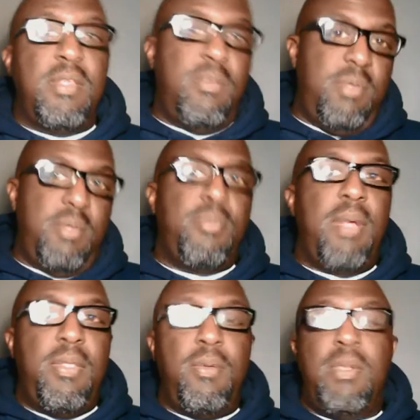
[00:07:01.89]
was a
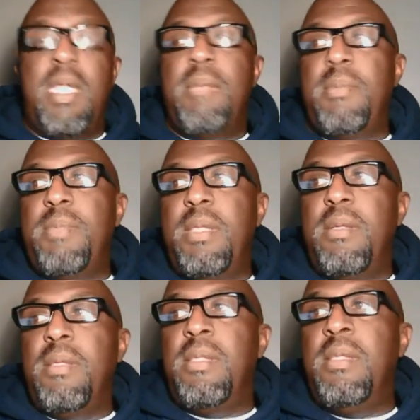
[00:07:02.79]
brother who came up there
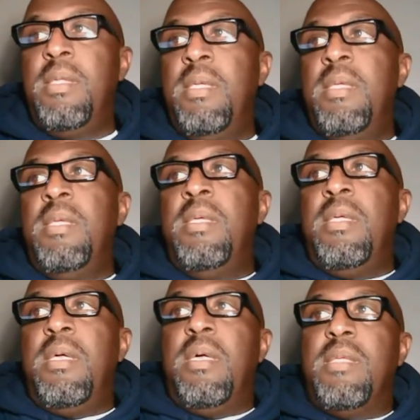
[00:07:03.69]

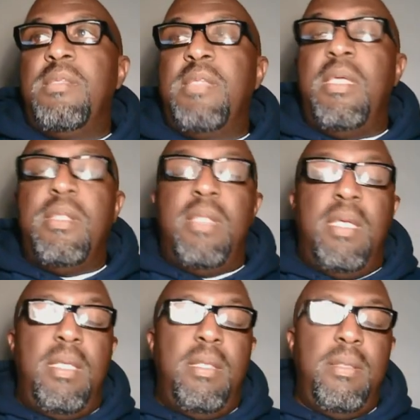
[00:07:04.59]
and said
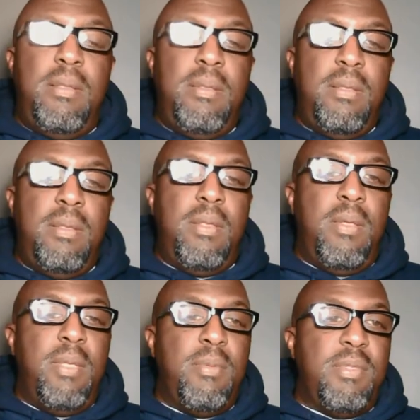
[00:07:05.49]
that
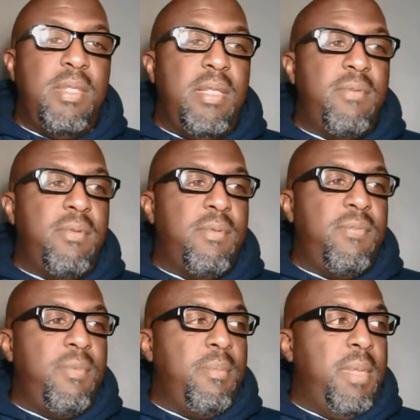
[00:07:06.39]
he was delivered
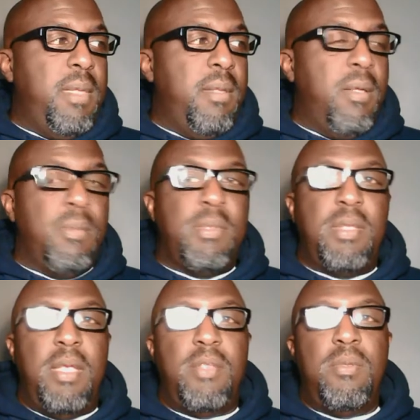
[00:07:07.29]
from being a
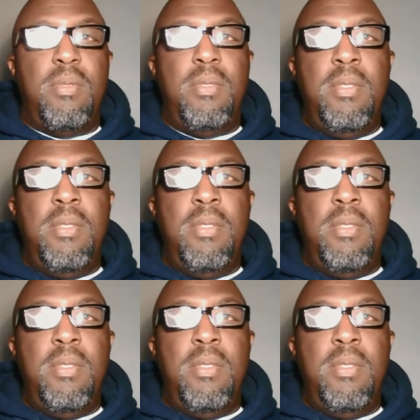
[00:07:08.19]
homosexual.